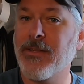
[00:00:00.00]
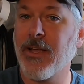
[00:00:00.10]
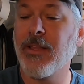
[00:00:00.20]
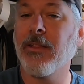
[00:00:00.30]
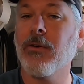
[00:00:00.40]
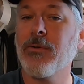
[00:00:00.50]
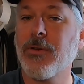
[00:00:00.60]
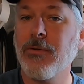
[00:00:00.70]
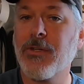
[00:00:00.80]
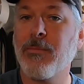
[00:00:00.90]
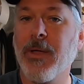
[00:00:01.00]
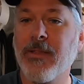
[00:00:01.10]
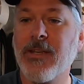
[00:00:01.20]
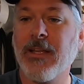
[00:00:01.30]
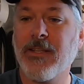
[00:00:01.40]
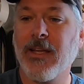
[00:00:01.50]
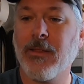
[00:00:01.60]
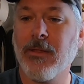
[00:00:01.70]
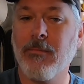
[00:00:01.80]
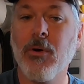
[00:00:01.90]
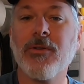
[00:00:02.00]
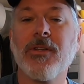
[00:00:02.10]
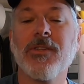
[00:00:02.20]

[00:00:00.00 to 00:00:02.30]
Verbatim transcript: I think those two Smiths I take the most